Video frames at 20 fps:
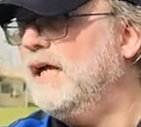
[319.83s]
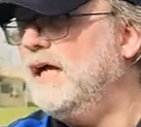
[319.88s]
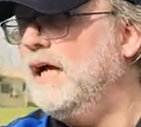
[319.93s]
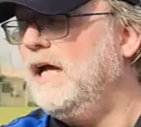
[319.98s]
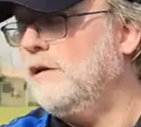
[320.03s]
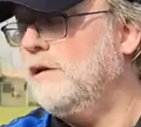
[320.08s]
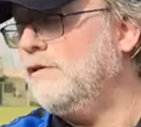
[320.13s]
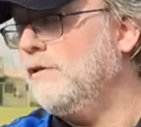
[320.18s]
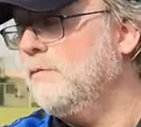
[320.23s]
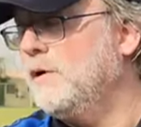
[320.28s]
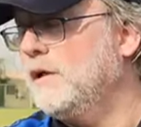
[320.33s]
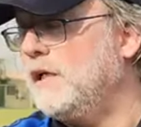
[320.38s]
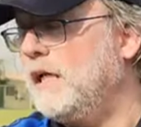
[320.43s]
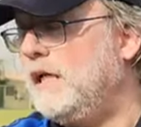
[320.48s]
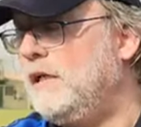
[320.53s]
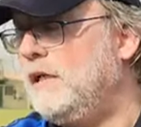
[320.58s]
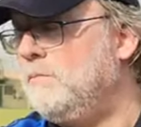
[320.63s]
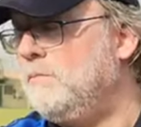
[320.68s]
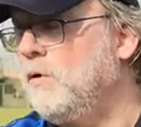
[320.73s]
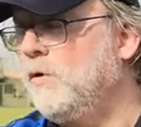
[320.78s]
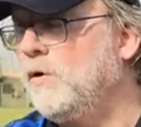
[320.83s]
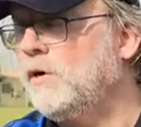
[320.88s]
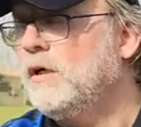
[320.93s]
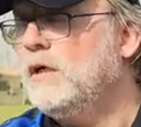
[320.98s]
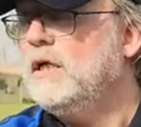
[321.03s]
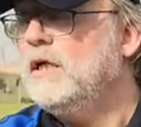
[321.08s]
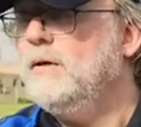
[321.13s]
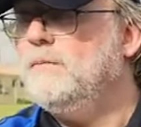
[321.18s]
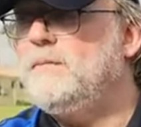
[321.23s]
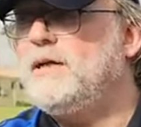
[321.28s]
someone anymore,
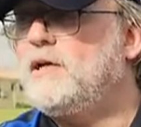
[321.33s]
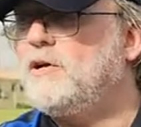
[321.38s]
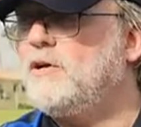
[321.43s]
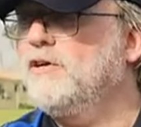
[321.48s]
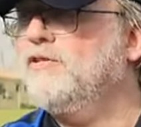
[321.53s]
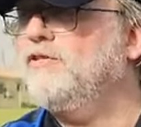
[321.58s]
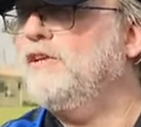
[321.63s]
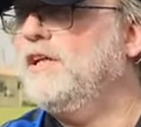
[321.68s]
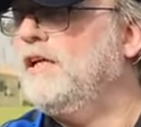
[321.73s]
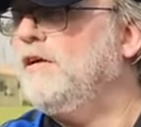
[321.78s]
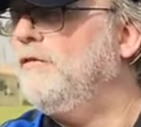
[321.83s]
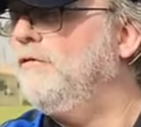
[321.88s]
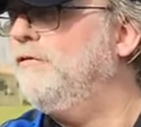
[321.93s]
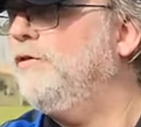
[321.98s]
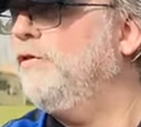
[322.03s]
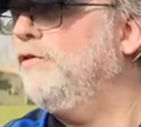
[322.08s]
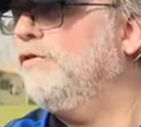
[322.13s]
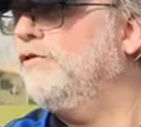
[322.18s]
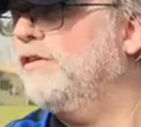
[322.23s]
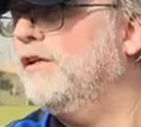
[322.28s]
because he refused